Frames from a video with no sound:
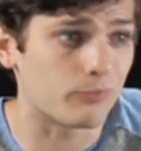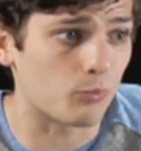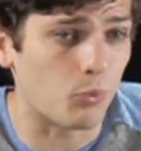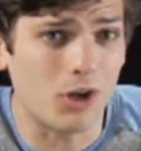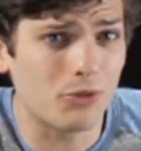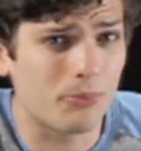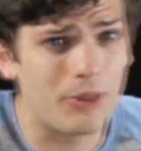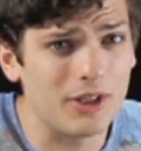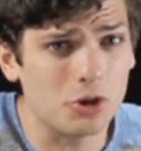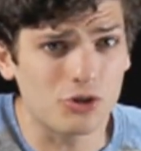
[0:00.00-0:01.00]
well,
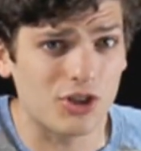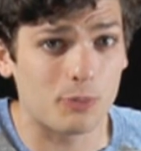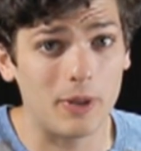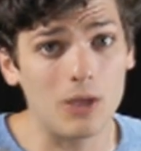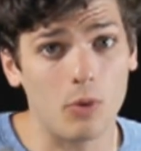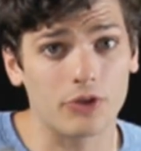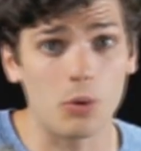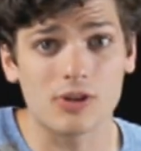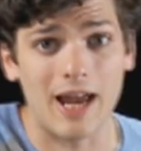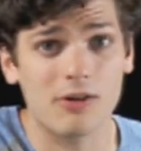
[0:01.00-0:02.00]
then you're just being what
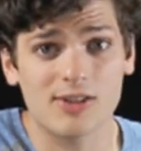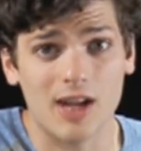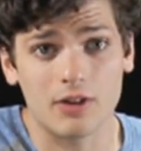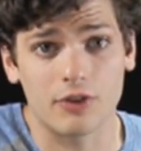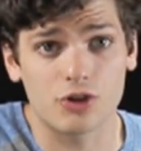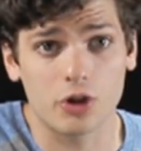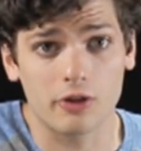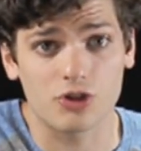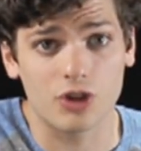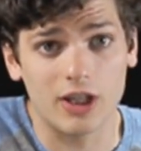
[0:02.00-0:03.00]
those outside of the
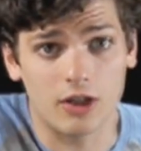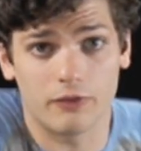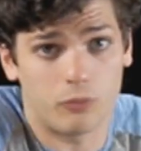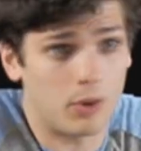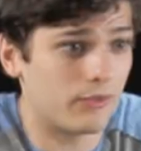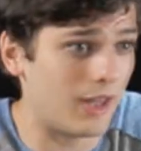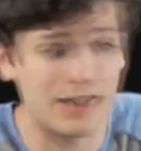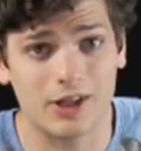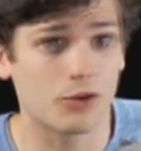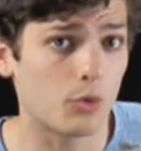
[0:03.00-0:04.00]
church think of when they
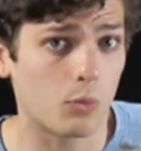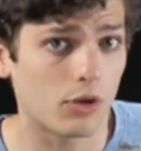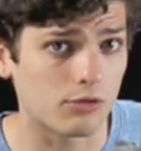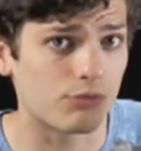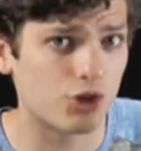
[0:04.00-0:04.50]
hear the word